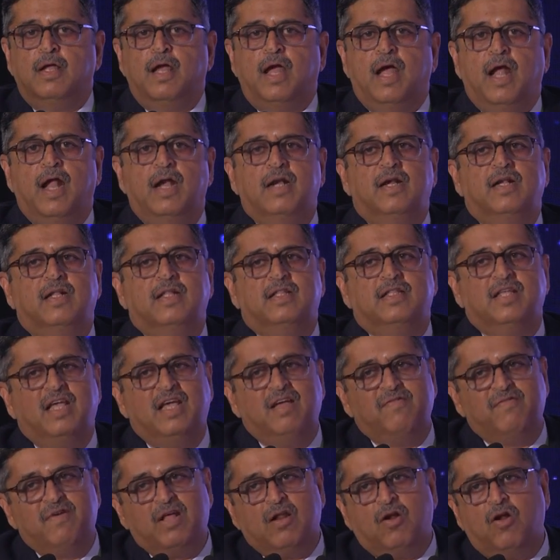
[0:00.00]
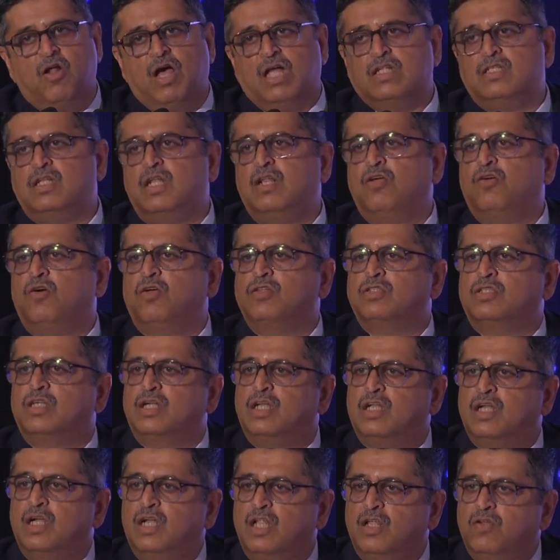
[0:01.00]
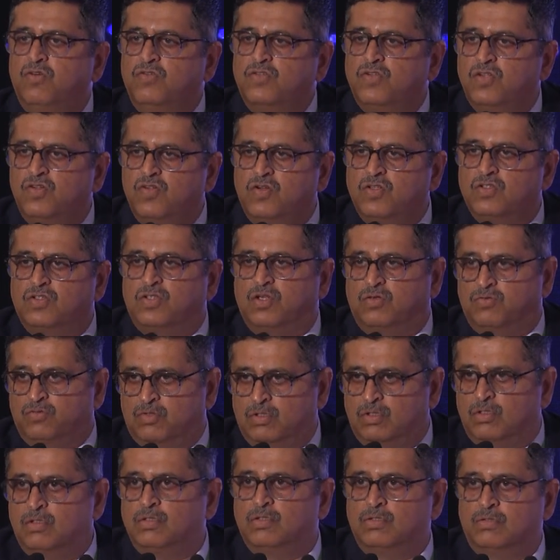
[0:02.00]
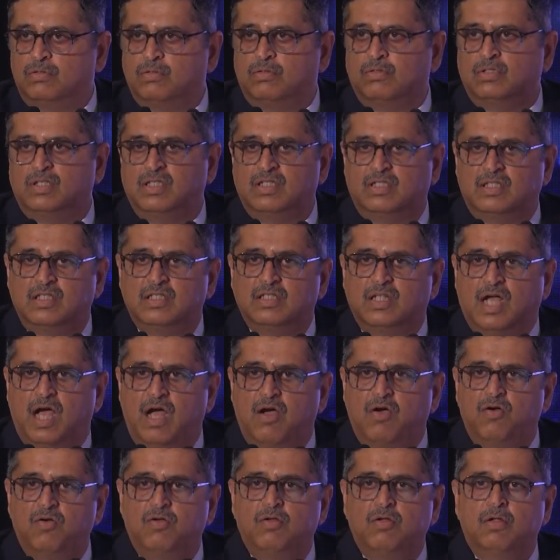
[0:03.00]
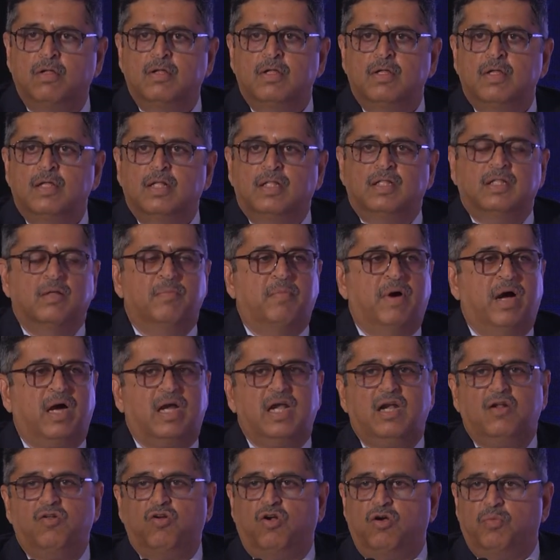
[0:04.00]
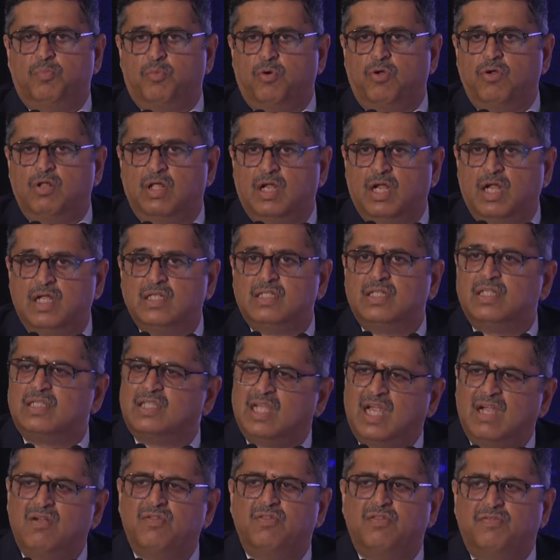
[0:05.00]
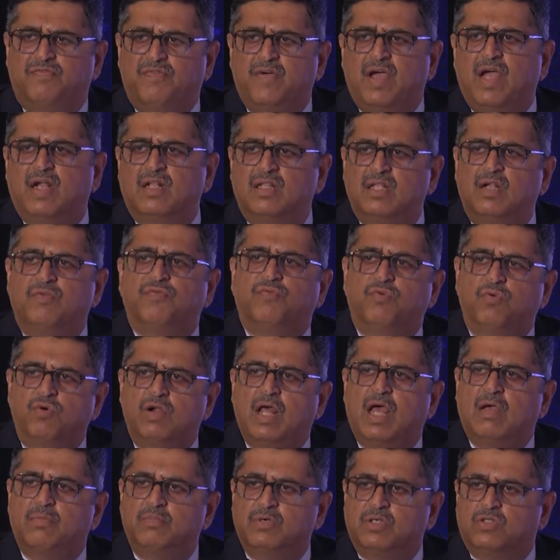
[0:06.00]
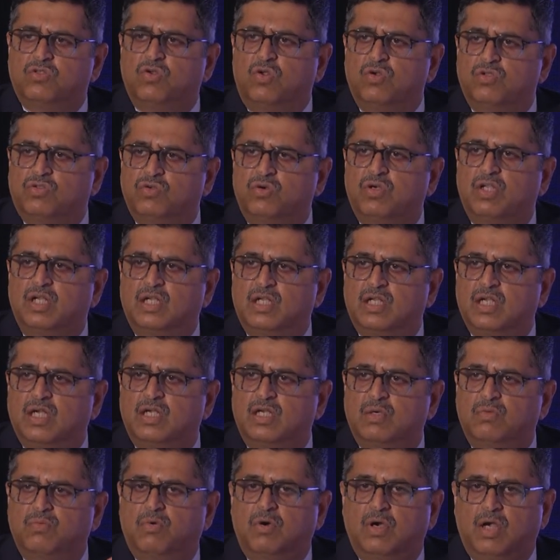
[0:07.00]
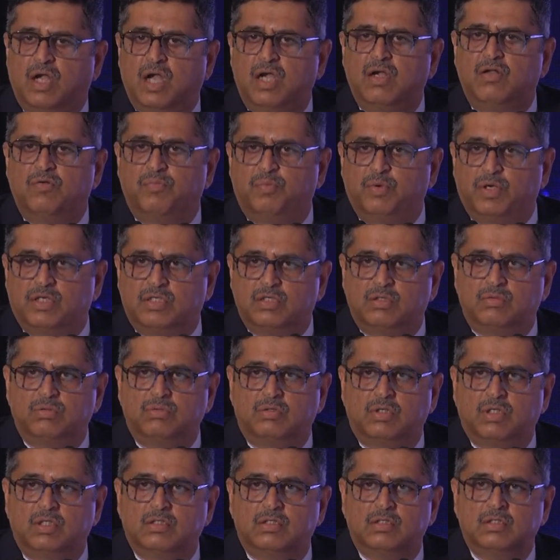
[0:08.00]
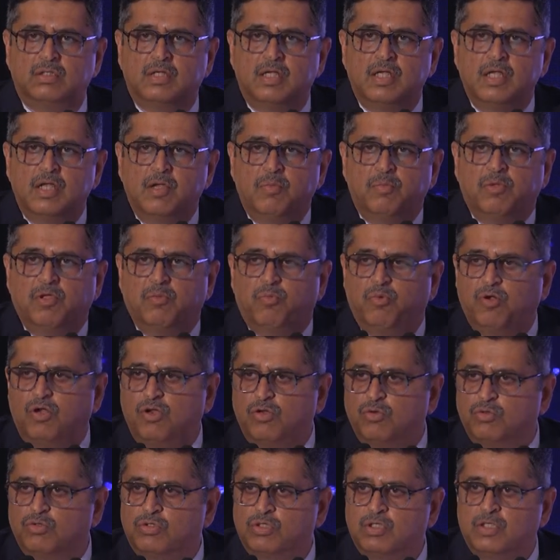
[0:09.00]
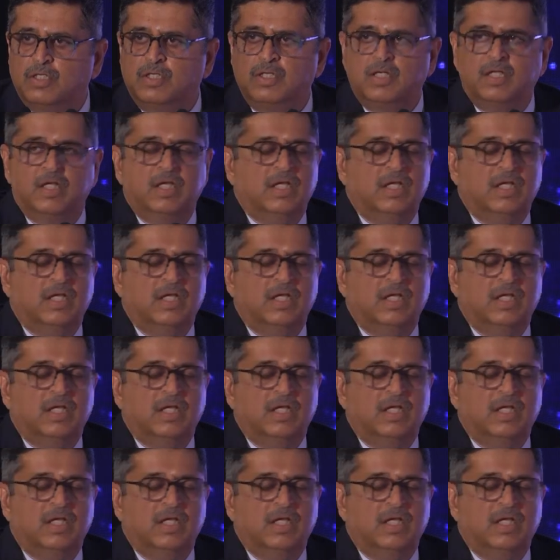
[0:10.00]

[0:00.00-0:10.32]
And they were largely concentrating on the non-South. So this is how the market got polarized, aside of the fact that food habits also dictated what kind of pressure cookers people used.